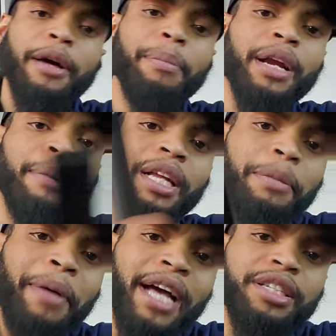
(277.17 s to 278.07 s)
But about
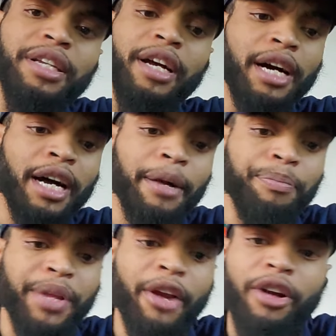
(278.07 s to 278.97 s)
the Pax
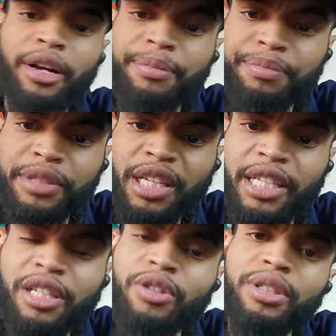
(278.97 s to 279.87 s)
ERA, it's a
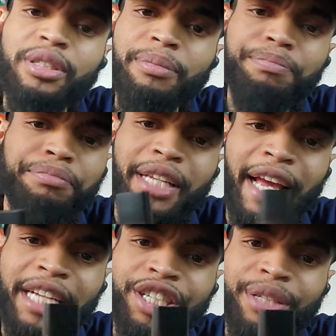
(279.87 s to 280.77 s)
nice little
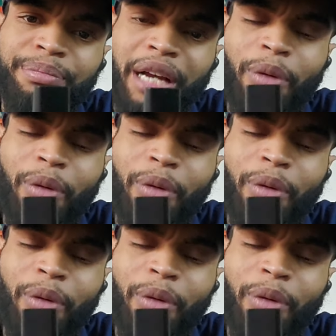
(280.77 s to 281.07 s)
gadget.